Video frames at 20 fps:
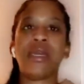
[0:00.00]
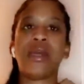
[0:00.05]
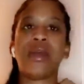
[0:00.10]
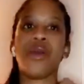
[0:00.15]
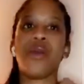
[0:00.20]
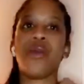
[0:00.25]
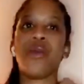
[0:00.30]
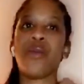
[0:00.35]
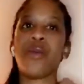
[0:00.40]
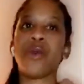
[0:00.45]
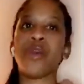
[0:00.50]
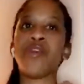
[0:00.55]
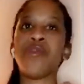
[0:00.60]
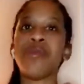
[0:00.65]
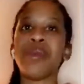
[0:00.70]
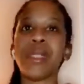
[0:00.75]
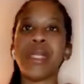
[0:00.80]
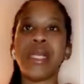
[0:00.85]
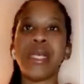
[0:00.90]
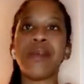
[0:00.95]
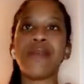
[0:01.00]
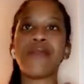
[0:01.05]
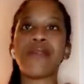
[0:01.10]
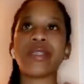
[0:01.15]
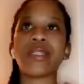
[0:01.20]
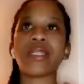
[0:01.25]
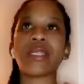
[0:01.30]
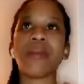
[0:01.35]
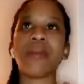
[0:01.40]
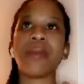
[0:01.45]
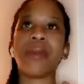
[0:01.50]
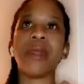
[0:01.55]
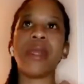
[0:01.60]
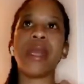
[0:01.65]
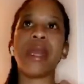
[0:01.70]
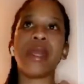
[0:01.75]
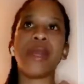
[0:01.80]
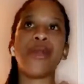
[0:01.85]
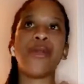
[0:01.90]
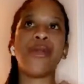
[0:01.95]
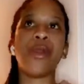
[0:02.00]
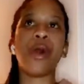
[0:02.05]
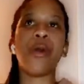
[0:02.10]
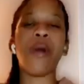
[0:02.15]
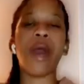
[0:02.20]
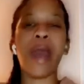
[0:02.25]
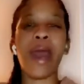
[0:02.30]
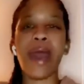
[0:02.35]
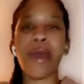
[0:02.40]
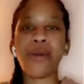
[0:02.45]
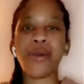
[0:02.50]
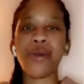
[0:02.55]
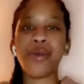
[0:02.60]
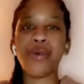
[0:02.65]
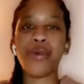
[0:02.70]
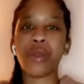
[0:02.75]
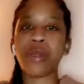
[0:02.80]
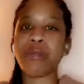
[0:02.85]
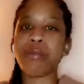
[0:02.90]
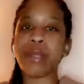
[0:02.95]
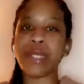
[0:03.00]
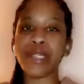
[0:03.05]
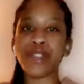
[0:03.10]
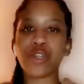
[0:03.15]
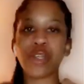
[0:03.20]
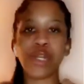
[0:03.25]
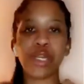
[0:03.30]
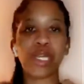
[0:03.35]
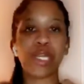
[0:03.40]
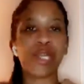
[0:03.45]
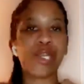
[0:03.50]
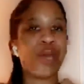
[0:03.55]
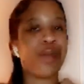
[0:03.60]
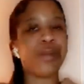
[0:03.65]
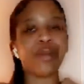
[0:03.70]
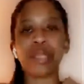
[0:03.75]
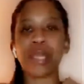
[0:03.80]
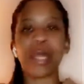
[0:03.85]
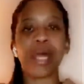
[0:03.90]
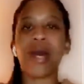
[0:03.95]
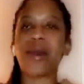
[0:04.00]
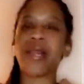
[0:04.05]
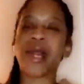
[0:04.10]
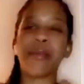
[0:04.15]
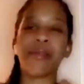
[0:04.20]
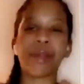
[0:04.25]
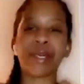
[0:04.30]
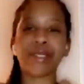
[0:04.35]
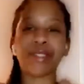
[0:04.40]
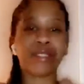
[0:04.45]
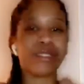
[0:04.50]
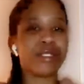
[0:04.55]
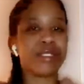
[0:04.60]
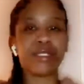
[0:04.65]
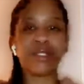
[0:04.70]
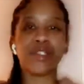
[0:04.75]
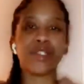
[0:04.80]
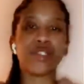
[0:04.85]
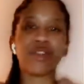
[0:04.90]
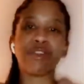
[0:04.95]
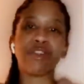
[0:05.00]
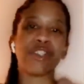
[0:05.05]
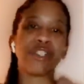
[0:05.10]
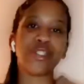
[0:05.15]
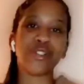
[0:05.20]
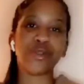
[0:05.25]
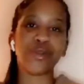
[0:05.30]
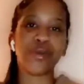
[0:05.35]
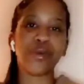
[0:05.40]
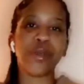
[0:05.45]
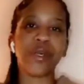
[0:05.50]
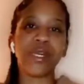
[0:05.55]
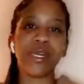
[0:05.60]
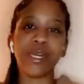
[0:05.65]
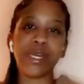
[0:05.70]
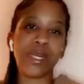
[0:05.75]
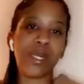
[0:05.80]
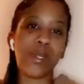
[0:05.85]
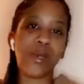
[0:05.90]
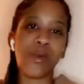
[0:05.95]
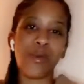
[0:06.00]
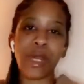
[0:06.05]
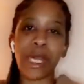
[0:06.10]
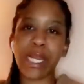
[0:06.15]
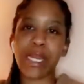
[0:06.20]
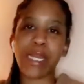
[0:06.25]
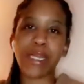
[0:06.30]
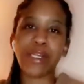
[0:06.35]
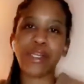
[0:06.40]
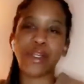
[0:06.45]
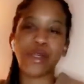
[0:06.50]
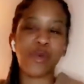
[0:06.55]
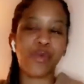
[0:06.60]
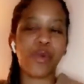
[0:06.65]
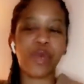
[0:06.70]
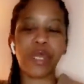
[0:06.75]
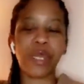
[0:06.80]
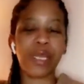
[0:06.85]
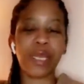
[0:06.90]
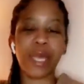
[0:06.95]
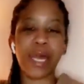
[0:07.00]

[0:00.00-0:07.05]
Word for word: when you believe in something and you know how you want to be treated, don't allow that person to treat you in the way that you wouldn't allow